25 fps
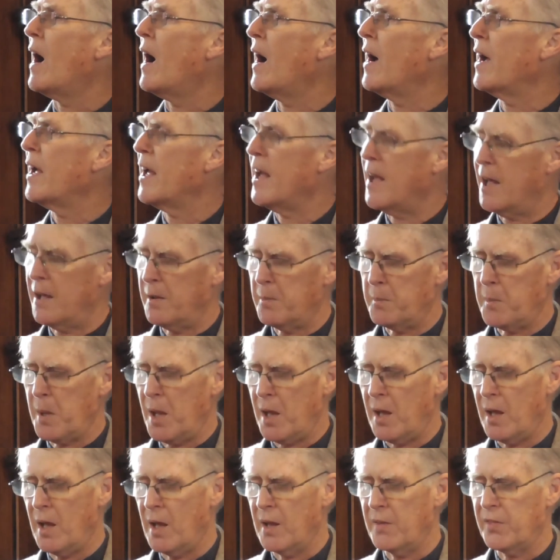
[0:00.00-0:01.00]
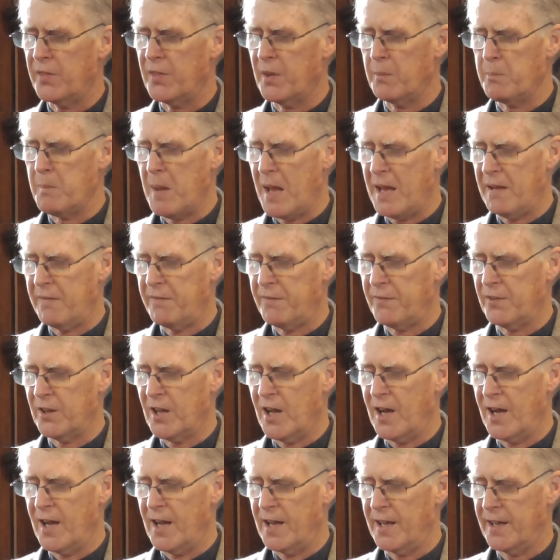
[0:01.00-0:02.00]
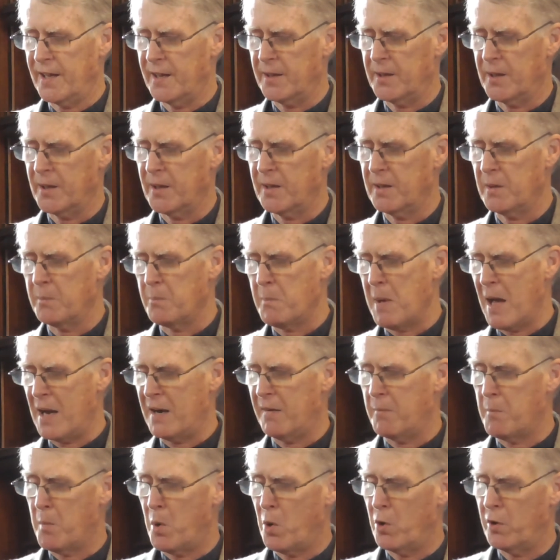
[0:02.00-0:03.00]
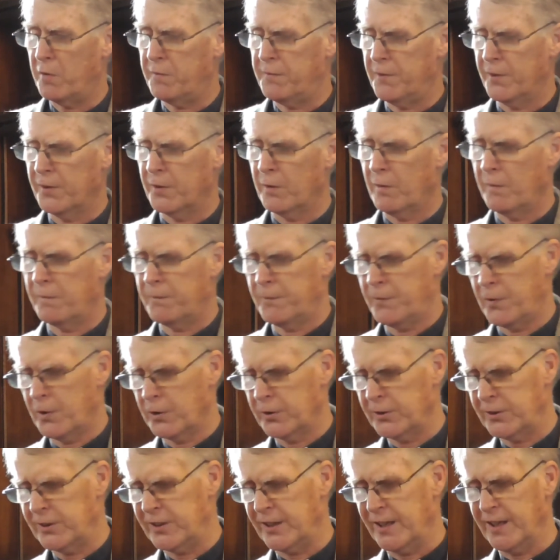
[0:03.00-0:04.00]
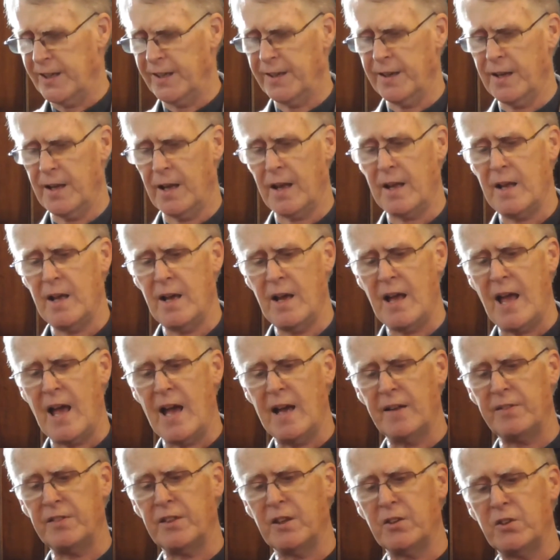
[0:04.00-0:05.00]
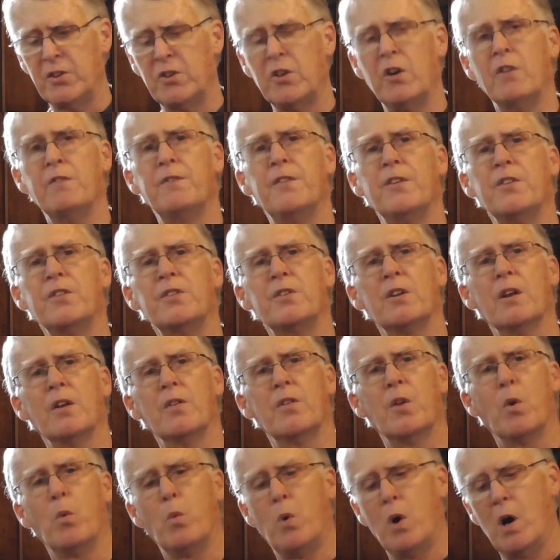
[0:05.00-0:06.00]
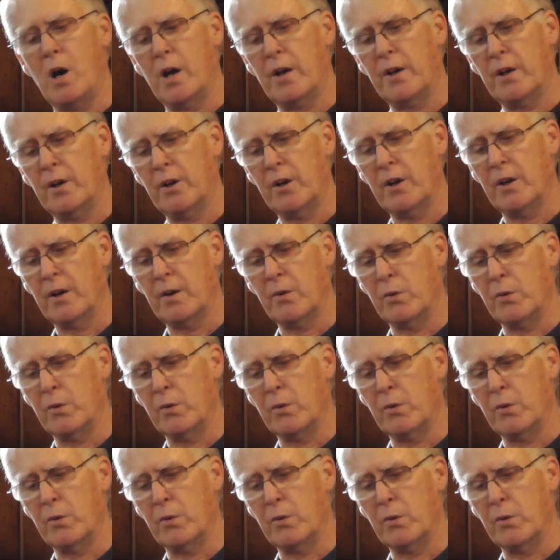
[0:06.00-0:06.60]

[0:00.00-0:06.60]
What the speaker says: I am the mayfly, metamorphosing at the surface of the water,